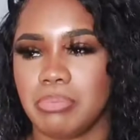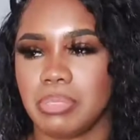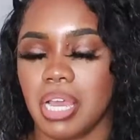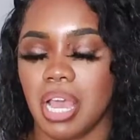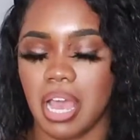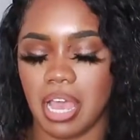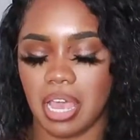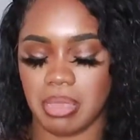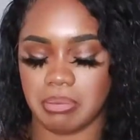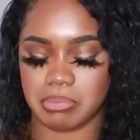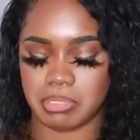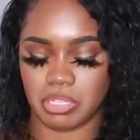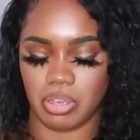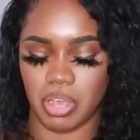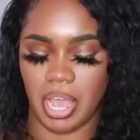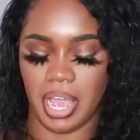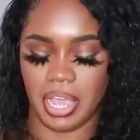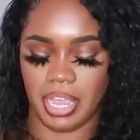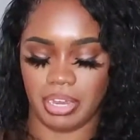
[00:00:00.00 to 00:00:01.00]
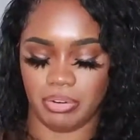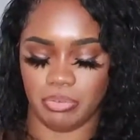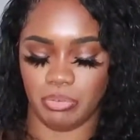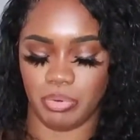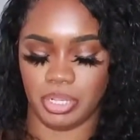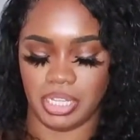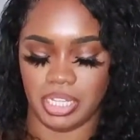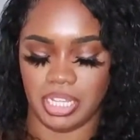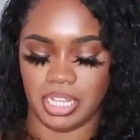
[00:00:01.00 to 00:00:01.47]
time. So I
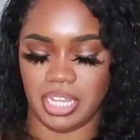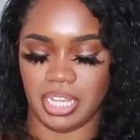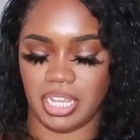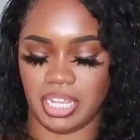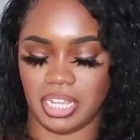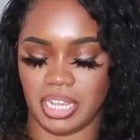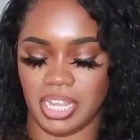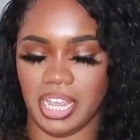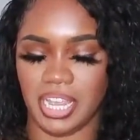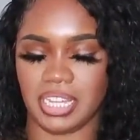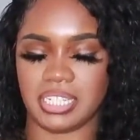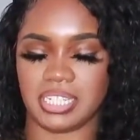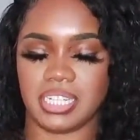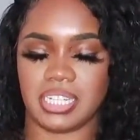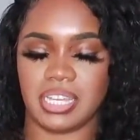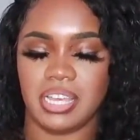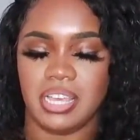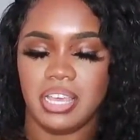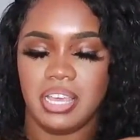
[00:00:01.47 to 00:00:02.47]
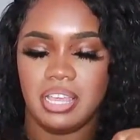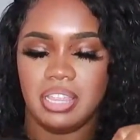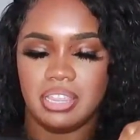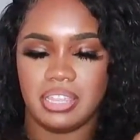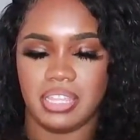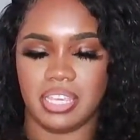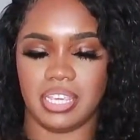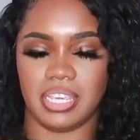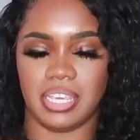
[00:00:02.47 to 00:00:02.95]
really liked
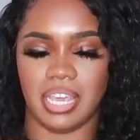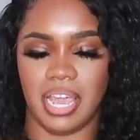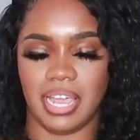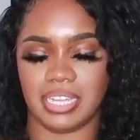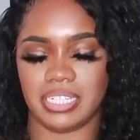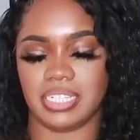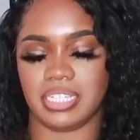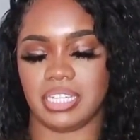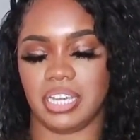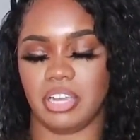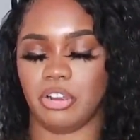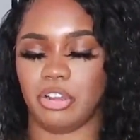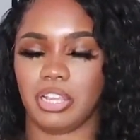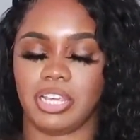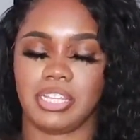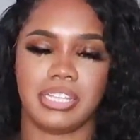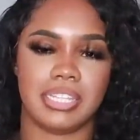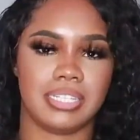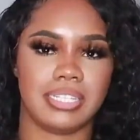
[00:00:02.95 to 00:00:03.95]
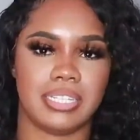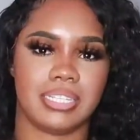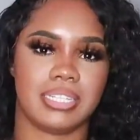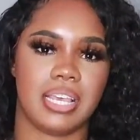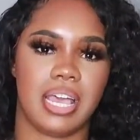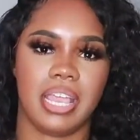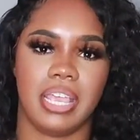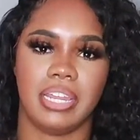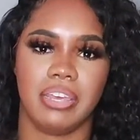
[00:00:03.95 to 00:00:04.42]
the idea, or like the
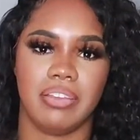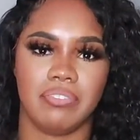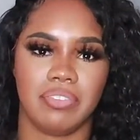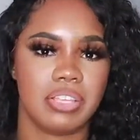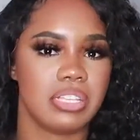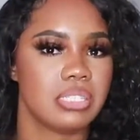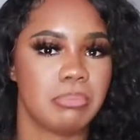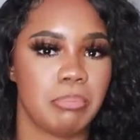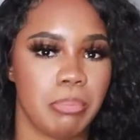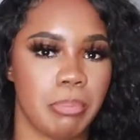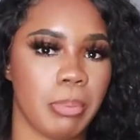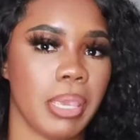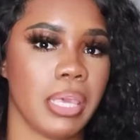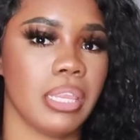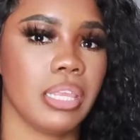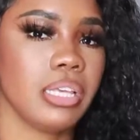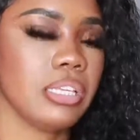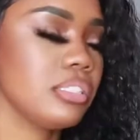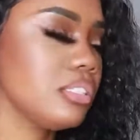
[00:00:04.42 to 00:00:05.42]
design of this bathing